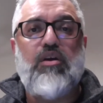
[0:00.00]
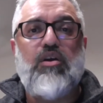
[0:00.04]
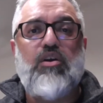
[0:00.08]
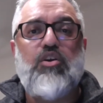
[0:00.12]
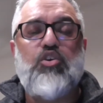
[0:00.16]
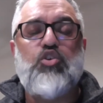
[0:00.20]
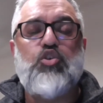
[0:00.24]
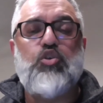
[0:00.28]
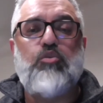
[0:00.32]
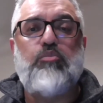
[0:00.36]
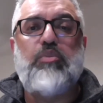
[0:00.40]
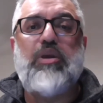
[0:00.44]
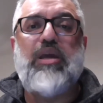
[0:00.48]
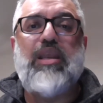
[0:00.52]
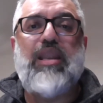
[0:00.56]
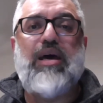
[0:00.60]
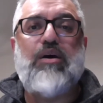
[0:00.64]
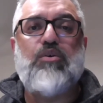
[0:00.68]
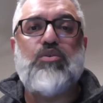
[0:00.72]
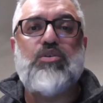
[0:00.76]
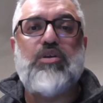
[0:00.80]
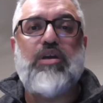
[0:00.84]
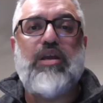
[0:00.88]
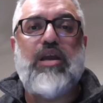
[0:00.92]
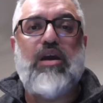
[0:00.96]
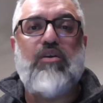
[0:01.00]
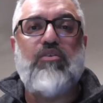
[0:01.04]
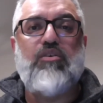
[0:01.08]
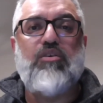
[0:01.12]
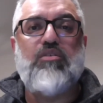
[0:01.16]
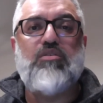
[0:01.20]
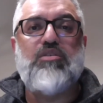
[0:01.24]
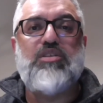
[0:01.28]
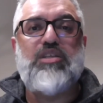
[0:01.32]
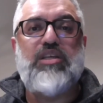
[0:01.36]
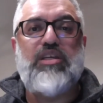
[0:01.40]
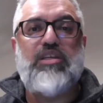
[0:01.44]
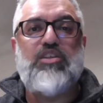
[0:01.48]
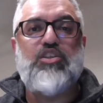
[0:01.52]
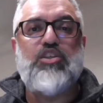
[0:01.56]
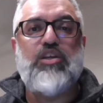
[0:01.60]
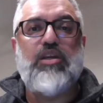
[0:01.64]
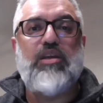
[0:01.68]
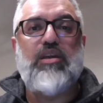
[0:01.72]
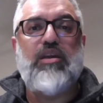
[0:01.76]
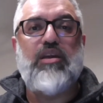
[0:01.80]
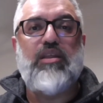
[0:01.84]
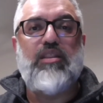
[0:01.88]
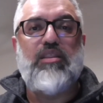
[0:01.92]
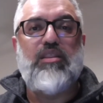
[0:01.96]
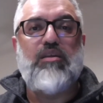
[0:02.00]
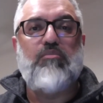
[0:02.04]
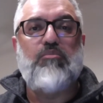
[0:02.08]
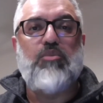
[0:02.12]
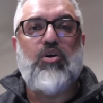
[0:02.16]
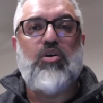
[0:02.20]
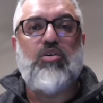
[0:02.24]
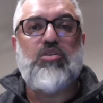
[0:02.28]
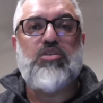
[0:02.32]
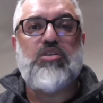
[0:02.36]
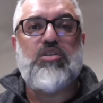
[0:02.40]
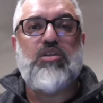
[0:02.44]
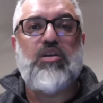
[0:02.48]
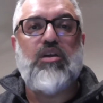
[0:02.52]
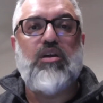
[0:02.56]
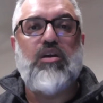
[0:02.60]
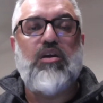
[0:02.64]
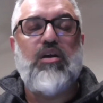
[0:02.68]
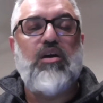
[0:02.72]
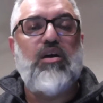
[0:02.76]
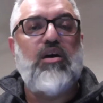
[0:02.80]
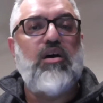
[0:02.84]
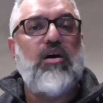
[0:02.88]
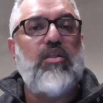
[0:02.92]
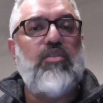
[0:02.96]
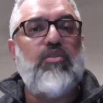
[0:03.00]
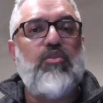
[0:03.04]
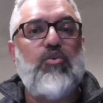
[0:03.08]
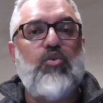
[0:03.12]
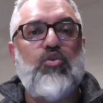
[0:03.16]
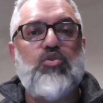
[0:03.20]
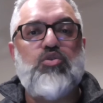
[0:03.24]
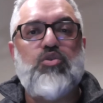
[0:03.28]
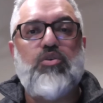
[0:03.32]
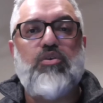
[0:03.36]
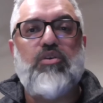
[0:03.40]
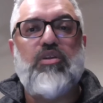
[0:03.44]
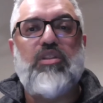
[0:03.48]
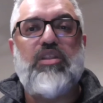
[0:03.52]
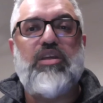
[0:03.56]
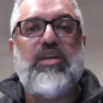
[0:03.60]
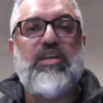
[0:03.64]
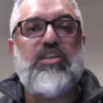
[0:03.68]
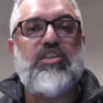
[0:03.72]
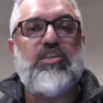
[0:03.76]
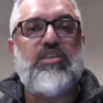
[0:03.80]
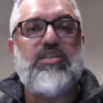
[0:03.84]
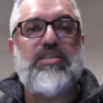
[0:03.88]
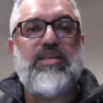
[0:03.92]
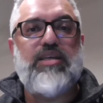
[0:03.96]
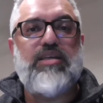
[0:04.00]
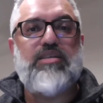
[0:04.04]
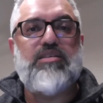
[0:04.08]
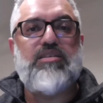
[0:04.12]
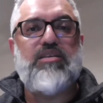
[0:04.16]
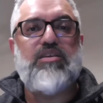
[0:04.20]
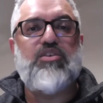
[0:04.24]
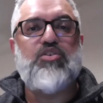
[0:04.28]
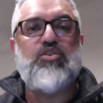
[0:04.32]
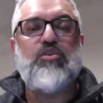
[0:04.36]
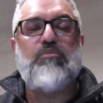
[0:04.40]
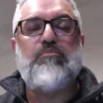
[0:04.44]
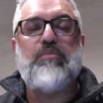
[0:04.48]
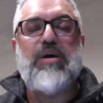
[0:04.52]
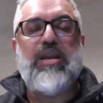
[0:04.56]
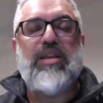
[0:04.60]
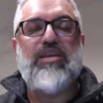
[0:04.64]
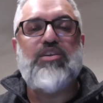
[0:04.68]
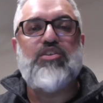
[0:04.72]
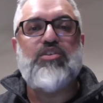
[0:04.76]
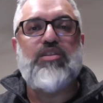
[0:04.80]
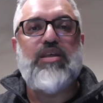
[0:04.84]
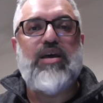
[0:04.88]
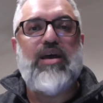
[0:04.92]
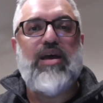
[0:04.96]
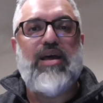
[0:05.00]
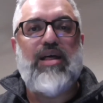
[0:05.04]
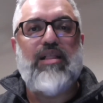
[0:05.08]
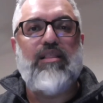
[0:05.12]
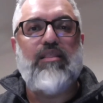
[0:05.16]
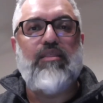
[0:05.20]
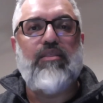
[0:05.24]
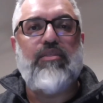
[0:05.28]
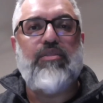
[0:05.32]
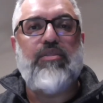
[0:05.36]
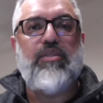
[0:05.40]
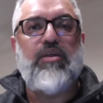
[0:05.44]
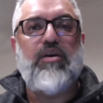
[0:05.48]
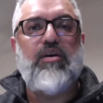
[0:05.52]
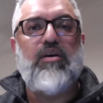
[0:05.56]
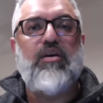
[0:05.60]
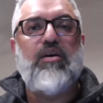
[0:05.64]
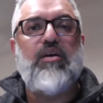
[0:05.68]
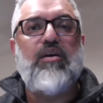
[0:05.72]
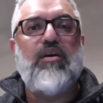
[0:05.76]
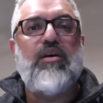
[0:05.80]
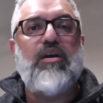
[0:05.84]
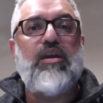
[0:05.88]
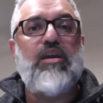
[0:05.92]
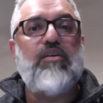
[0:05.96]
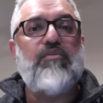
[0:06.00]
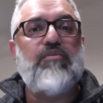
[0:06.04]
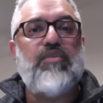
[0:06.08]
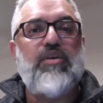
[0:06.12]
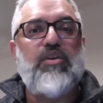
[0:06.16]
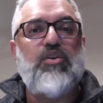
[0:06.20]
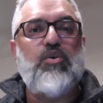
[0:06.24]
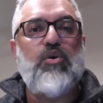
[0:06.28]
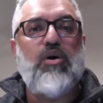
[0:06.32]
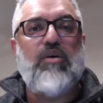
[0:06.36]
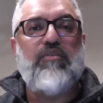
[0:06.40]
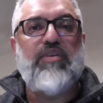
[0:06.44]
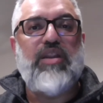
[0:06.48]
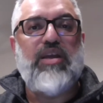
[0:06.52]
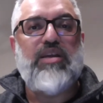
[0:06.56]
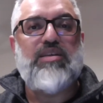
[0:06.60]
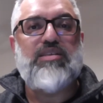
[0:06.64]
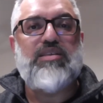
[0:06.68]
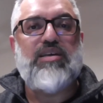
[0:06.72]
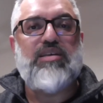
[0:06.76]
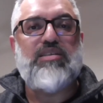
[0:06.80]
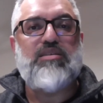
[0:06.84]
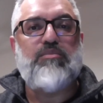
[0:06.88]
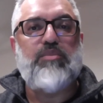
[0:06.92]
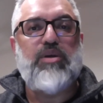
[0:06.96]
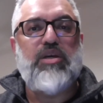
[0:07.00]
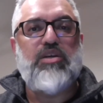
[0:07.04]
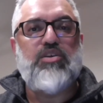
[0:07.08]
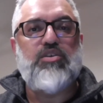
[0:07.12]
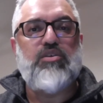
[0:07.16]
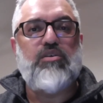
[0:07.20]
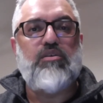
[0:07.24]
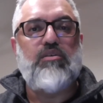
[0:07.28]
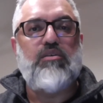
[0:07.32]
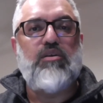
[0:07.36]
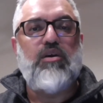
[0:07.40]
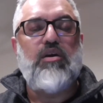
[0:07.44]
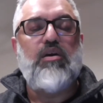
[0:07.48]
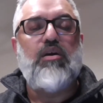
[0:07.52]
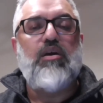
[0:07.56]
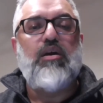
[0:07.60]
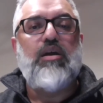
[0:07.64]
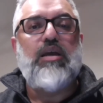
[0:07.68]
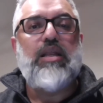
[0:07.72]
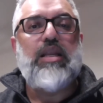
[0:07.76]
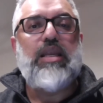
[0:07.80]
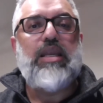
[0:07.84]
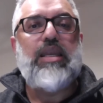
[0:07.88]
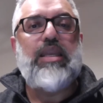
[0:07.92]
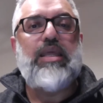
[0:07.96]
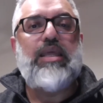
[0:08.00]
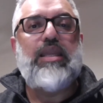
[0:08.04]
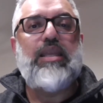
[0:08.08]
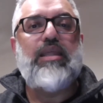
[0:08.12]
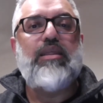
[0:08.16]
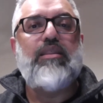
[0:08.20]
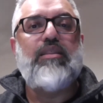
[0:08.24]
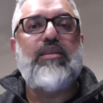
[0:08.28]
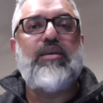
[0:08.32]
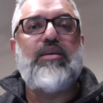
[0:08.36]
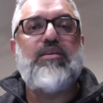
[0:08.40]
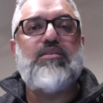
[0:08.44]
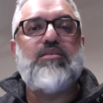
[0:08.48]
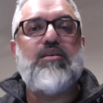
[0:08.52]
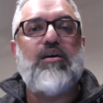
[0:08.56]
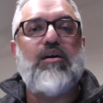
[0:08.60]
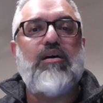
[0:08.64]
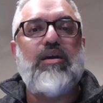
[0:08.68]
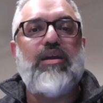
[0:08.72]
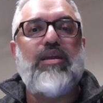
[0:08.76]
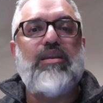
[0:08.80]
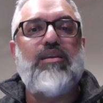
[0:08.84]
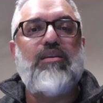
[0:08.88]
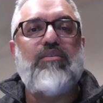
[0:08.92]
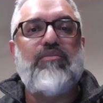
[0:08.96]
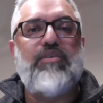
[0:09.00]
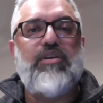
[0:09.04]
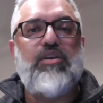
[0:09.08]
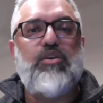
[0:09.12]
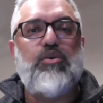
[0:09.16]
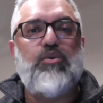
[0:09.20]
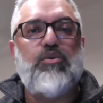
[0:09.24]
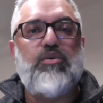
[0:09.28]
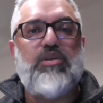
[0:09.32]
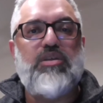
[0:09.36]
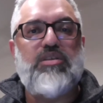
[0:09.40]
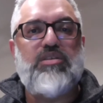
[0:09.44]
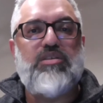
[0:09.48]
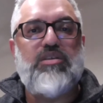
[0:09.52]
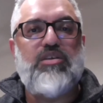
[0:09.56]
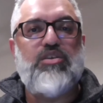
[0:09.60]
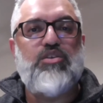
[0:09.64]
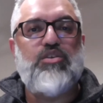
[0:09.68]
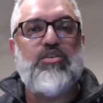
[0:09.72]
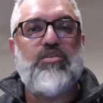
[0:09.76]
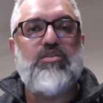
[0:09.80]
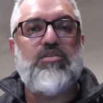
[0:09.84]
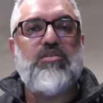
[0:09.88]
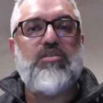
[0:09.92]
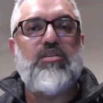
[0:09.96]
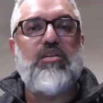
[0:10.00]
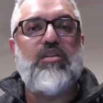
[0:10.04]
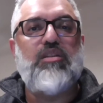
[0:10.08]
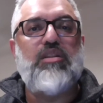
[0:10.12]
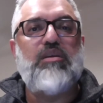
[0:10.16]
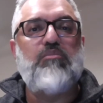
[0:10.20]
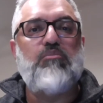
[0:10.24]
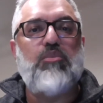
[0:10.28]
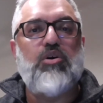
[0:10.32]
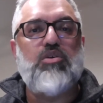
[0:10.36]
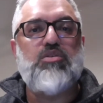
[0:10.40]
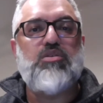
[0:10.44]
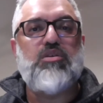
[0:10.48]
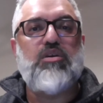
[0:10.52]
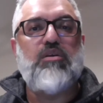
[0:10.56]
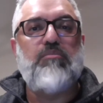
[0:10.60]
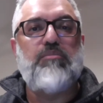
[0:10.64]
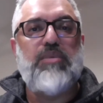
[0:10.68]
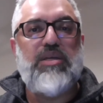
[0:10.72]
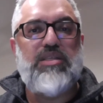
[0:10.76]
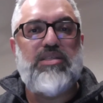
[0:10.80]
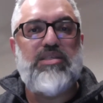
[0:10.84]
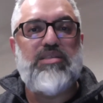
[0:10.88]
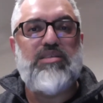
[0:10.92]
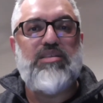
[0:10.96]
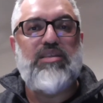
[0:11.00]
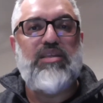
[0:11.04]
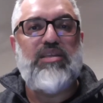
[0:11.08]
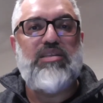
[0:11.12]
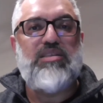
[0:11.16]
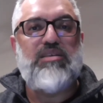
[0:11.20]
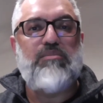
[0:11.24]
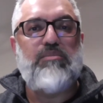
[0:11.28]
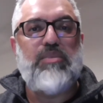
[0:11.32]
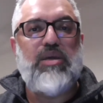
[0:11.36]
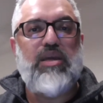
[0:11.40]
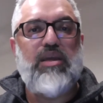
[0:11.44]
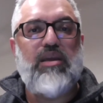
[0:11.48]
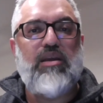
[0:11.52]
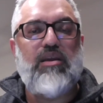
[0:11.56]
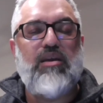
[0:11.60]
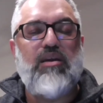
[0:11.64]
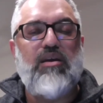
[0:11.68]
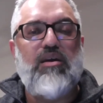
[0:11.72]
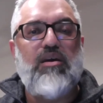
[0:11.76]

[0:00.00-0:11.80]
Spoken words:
should be allowed to carry on teaching in the mosque, and those under the age of 60 should manage their health if they do have an exacerbation. Clearly, these are individual decisions that the mosque committees need to make,